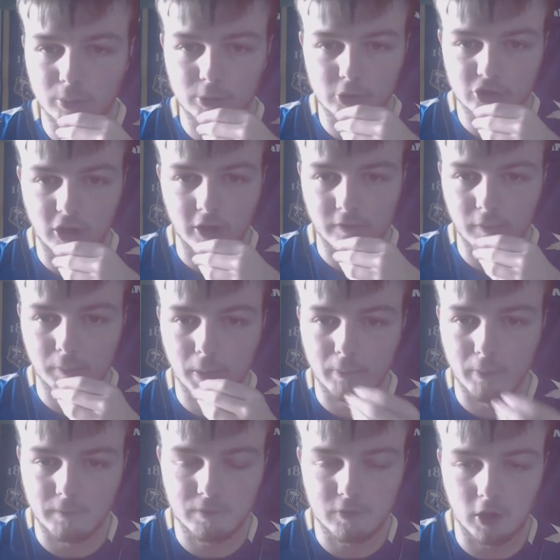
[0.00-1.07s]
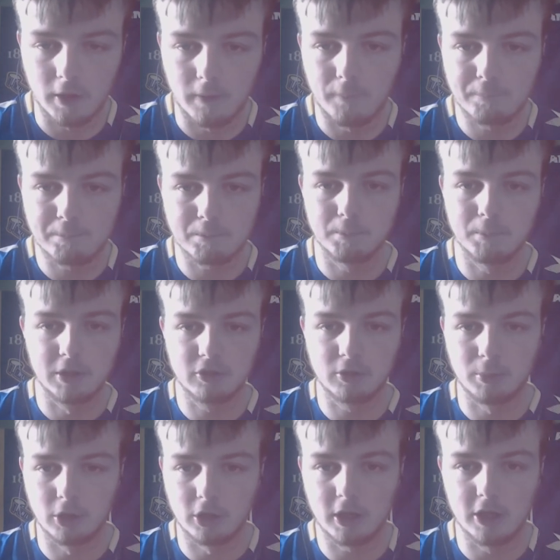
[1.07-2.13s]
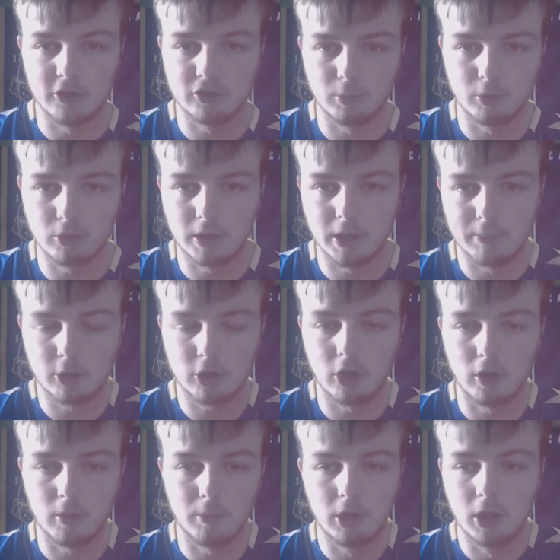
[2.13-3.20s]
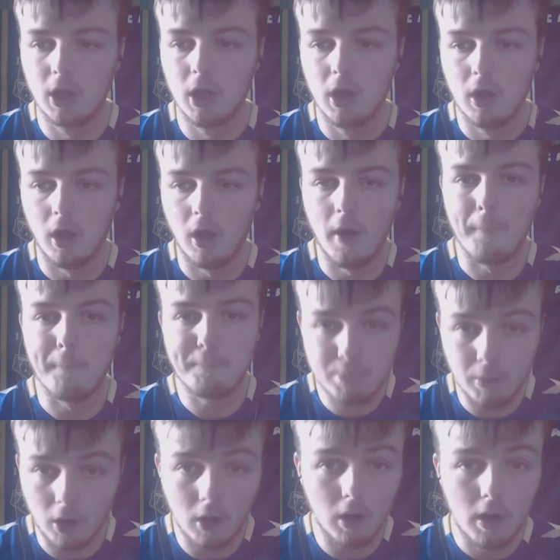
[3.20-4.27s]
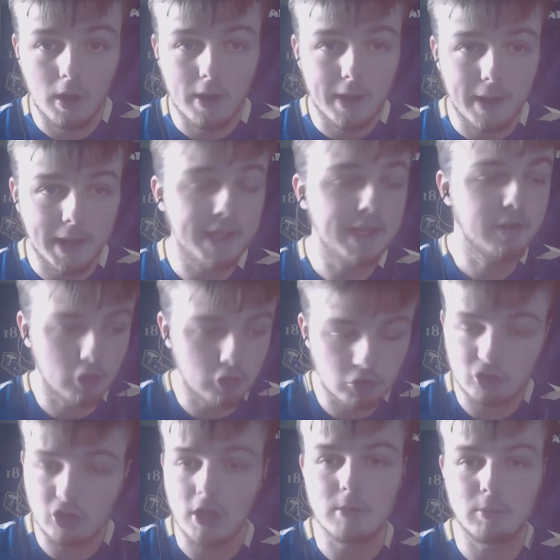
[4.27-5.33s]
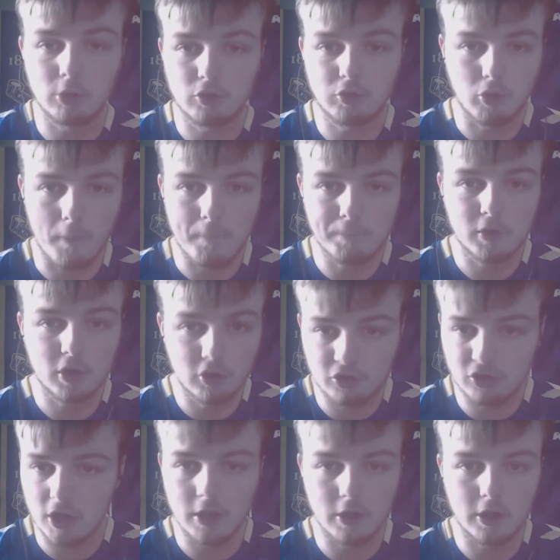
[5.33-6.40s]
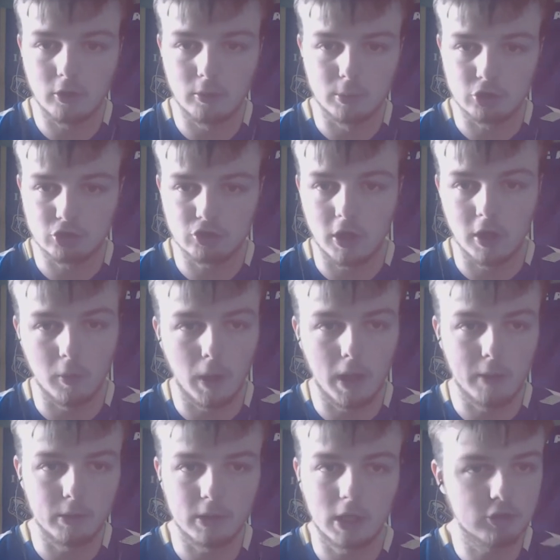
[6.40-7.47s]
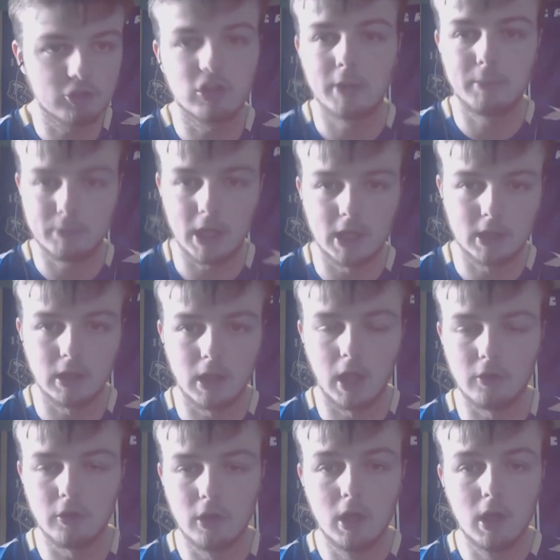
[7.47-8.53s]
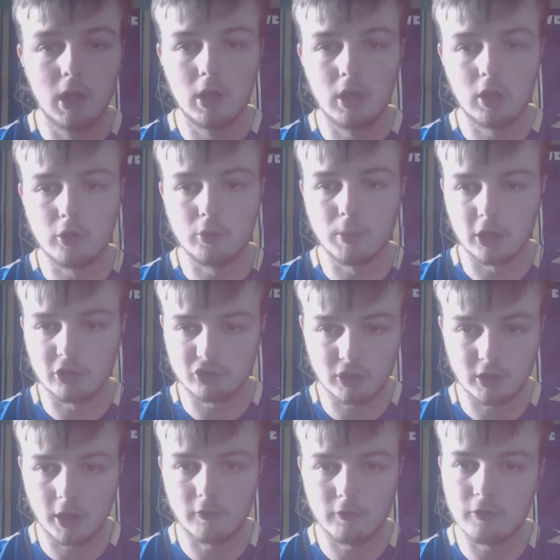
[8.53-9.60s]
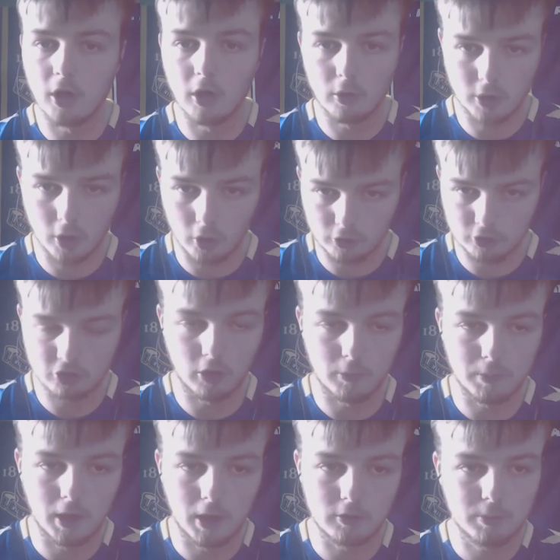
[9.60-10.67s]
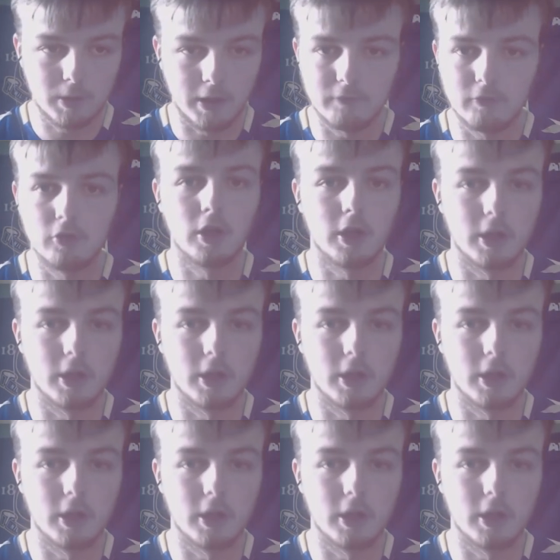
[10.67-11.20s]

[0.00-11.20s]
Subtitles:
mistake from him, a miscommunication between him and Coleman. But he does save us from conceding almost straight away with that same Daka lad who managed to get through, got the shot past Pickford,